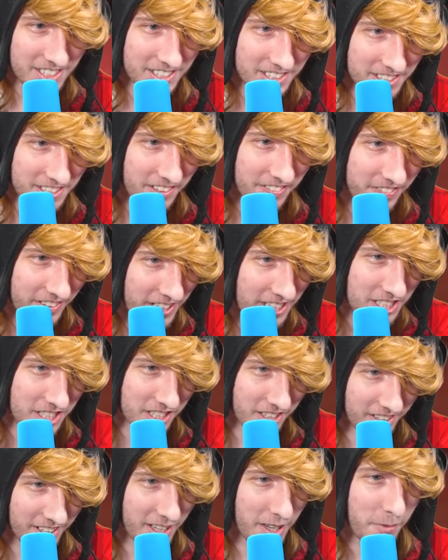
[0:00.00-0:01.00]
is
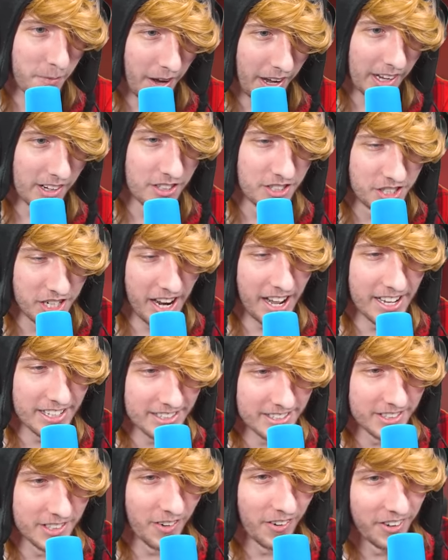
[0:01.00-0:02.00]
officially the Michael
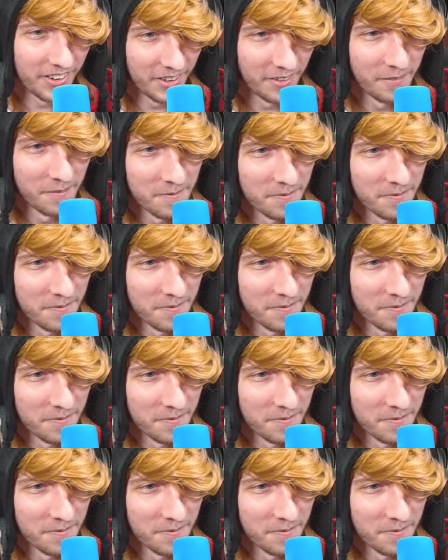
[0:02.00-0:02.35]
Jackson toilet.